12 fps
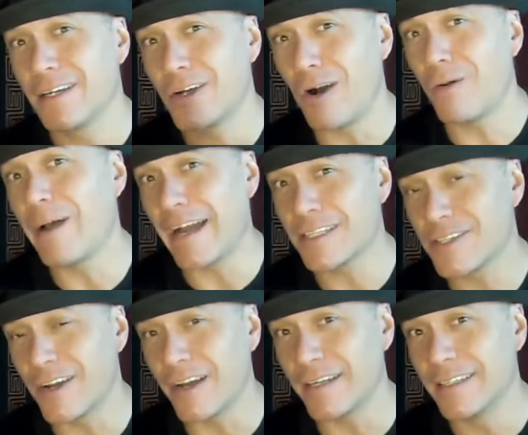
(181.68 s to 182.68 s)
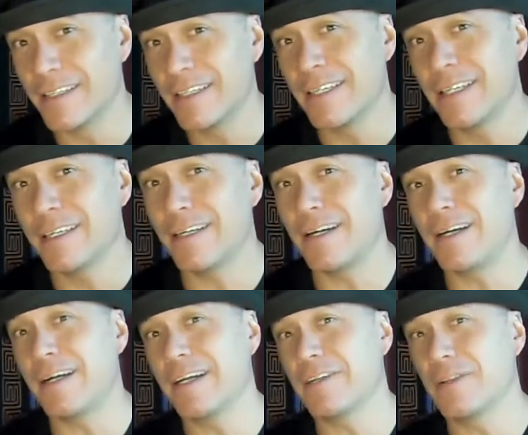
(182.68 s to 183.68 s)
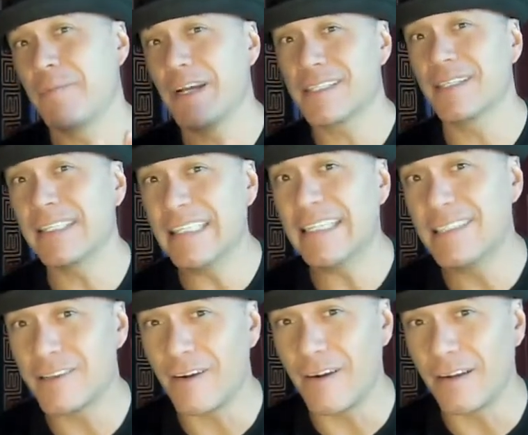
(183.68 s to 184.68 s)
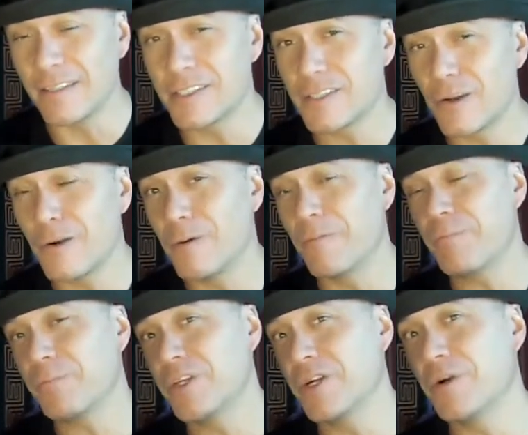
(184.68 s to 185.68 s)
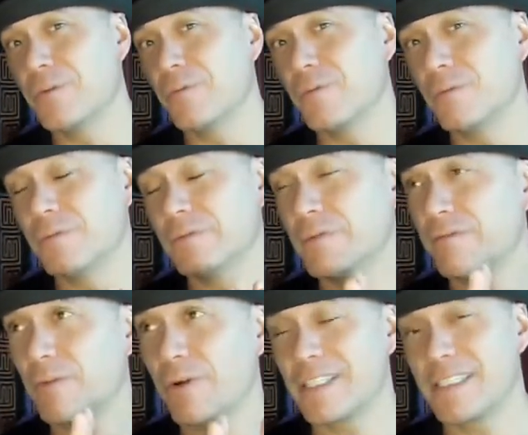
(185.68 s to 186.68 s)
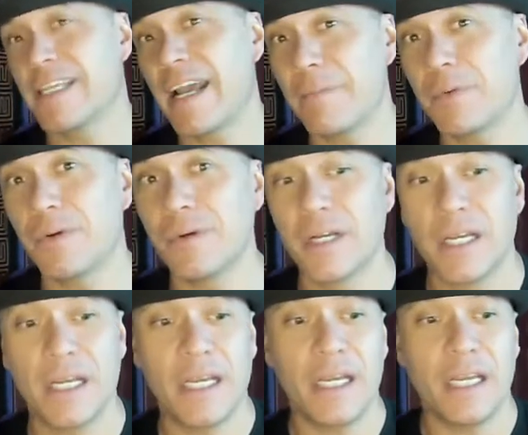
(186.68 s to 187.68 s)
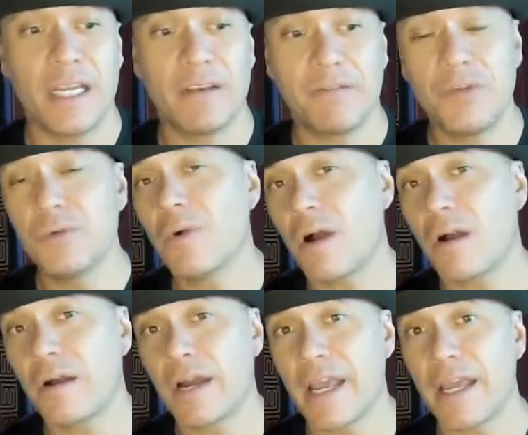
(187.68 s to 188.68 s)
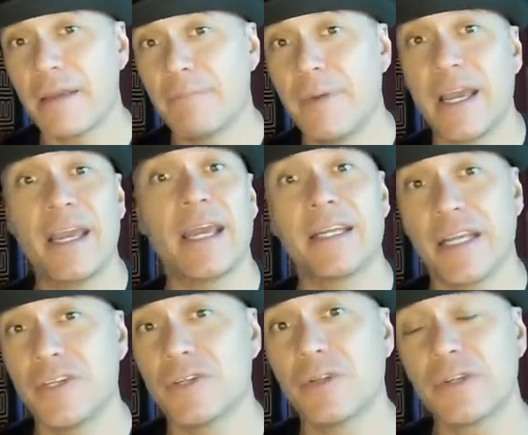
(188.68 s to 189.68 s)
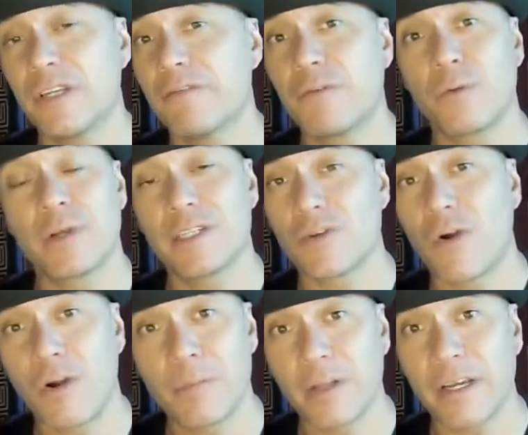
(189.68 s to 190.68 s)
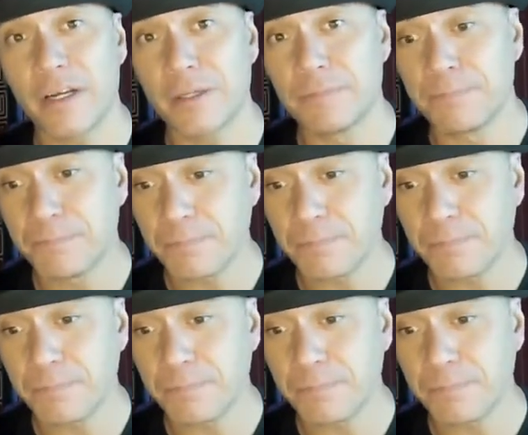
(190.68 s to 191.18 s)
callbacks on and the best leads on. So, for example, if you are a band and you're looking for a guitar player,